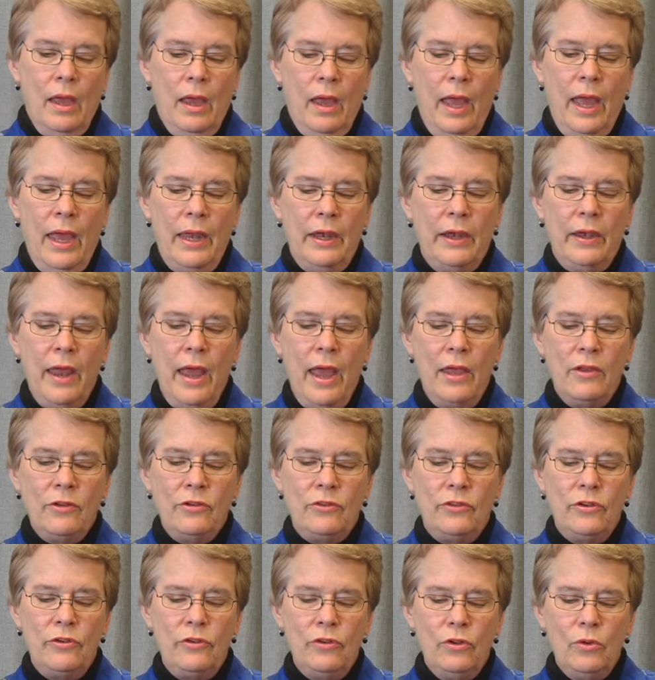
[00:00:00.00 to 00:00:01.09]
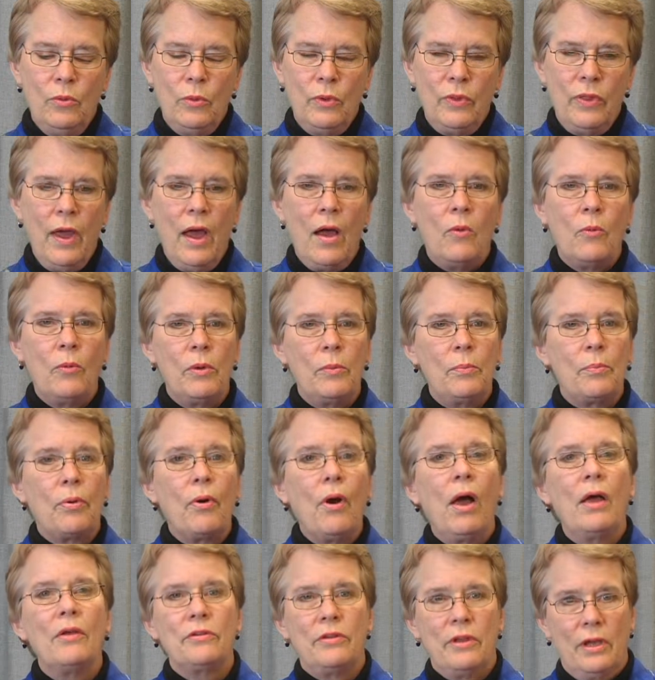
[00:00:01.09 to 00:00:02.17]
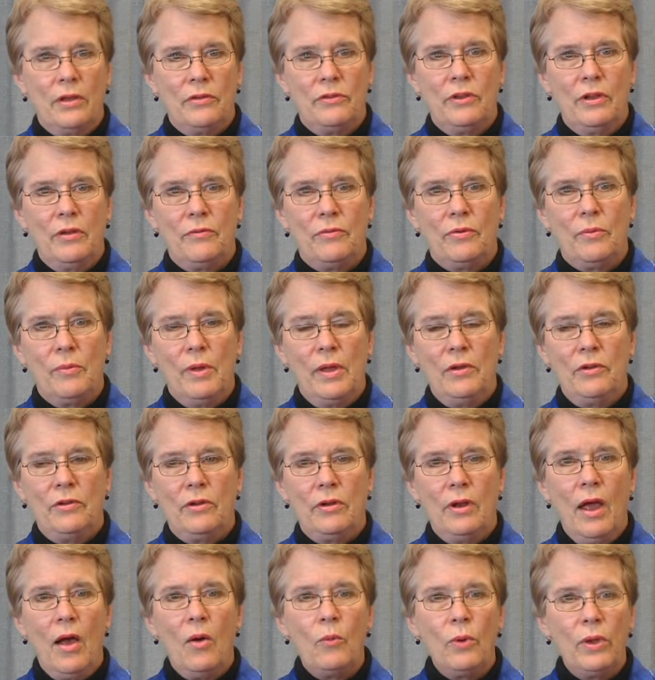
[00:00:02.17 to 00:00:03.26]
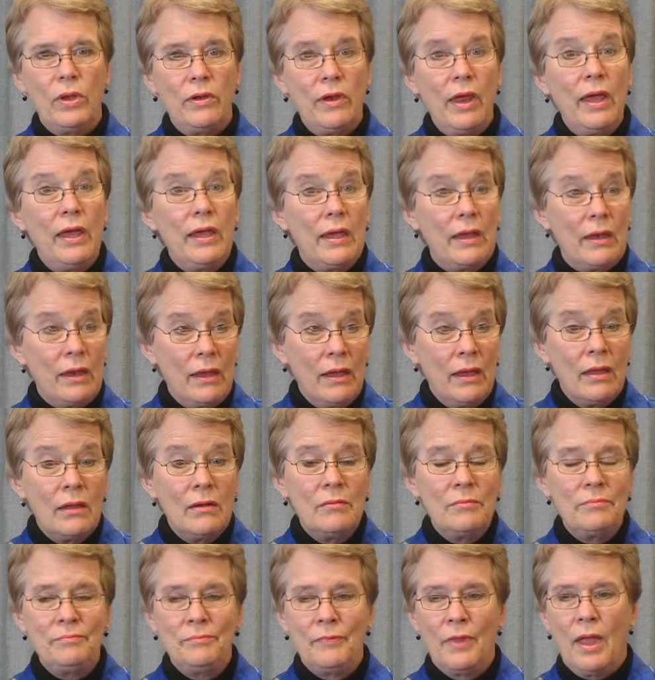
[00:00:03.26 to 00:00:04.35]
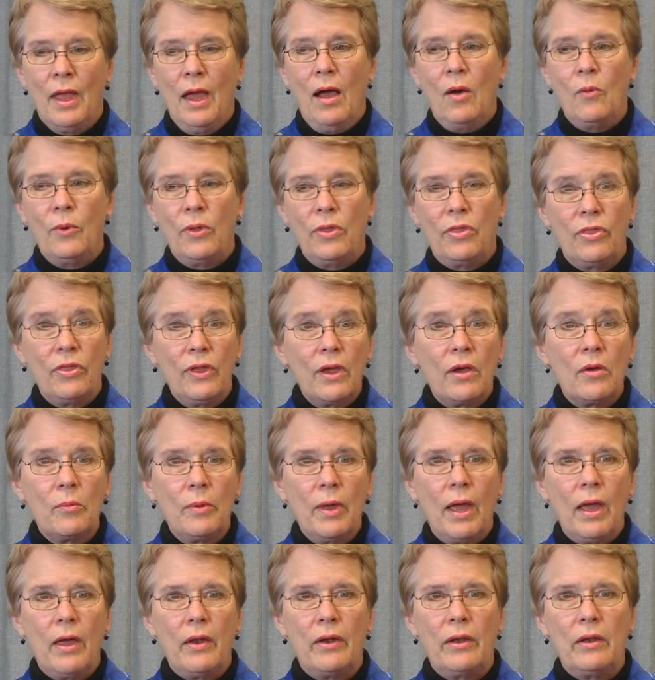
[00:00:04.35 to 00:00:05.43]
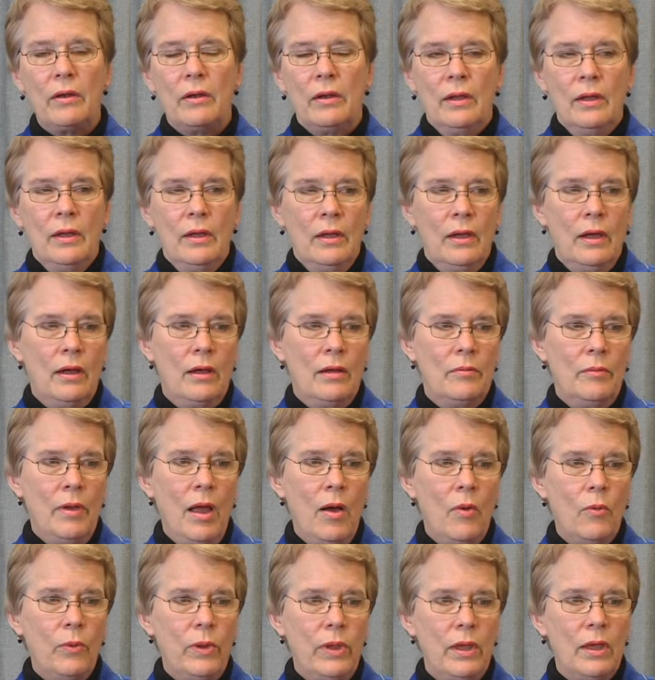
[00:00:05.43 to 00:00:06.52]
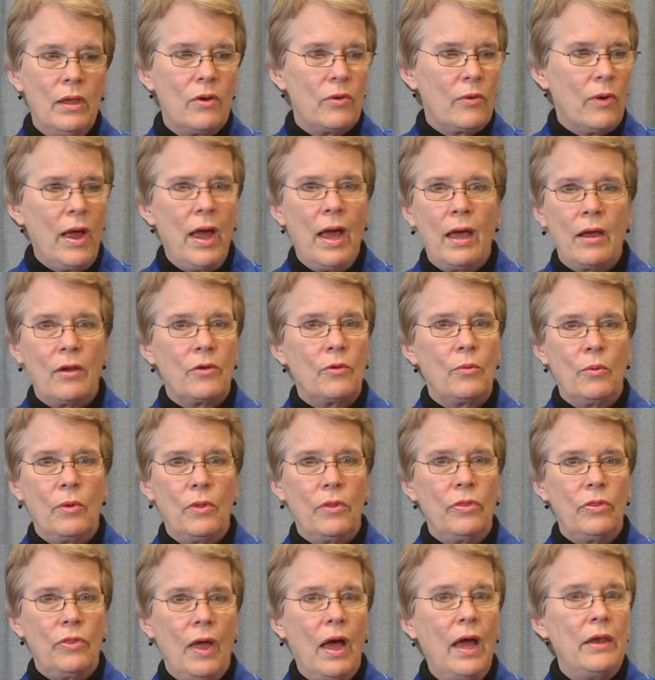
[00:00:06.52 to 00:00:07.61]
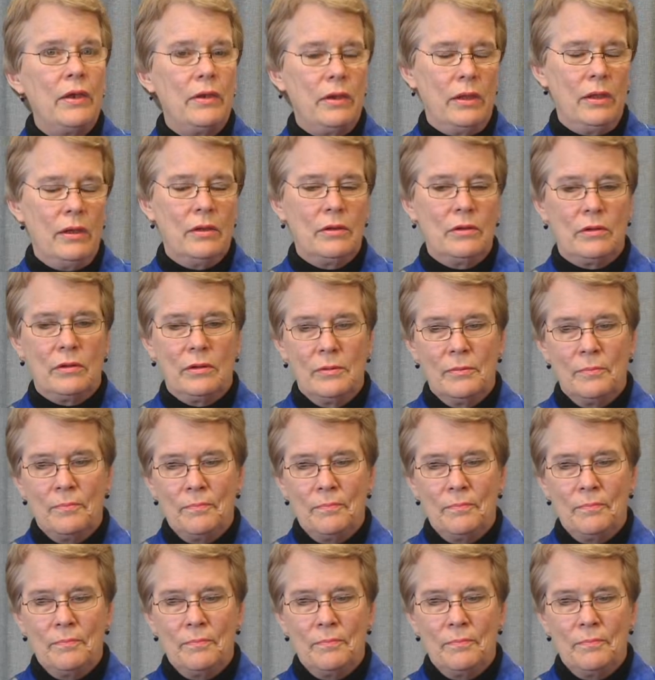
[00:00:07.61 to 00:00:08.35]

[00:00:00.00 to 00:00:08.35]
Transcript: and it has to do with how we process information, how we take it in, how we think about it, how we interact with ideas.